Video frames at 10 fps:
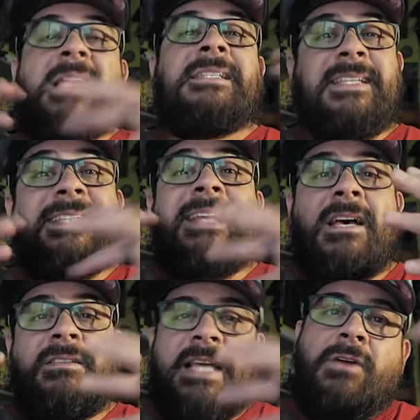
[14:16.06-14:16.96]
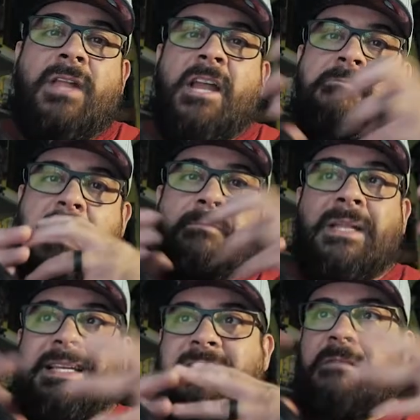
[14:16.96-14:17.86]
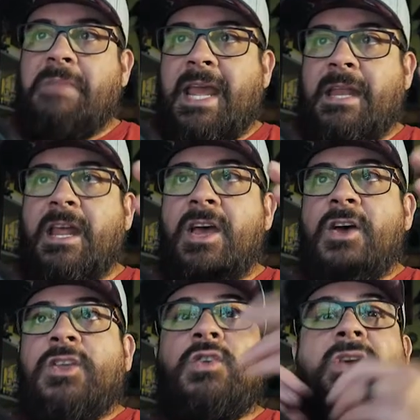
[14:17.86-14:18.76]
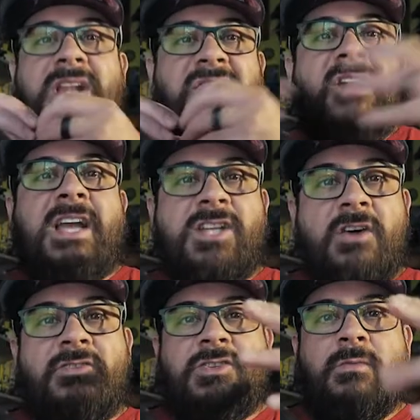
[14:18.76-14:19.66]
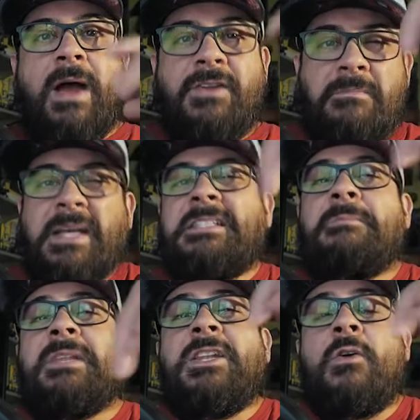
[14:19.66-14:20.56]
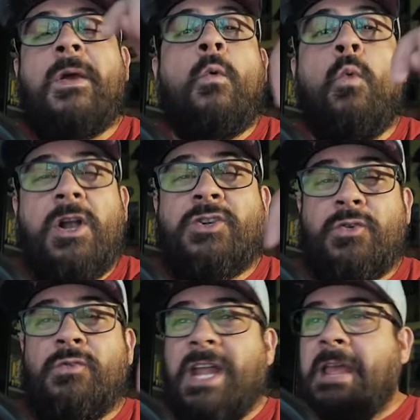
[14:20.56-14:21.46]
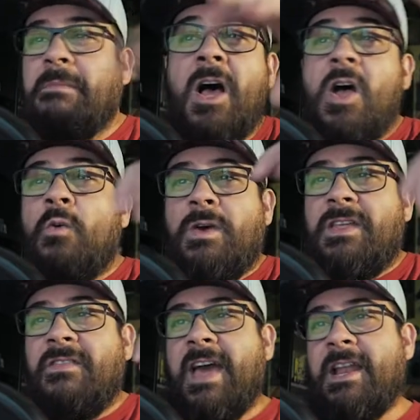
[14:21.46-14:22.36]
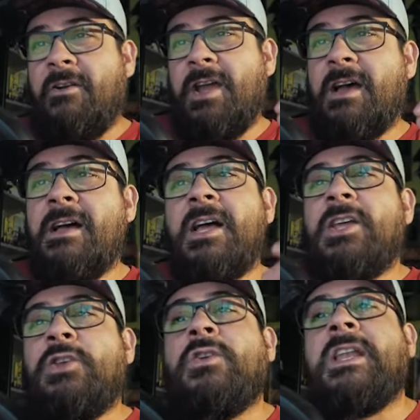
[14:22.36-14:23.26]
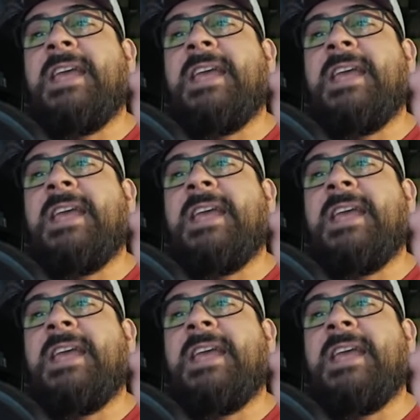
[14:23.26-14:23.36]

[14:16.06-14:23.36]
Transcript: details outlined by Bless and Bane, you can affect others around it by simply knowing one true name within that area. You can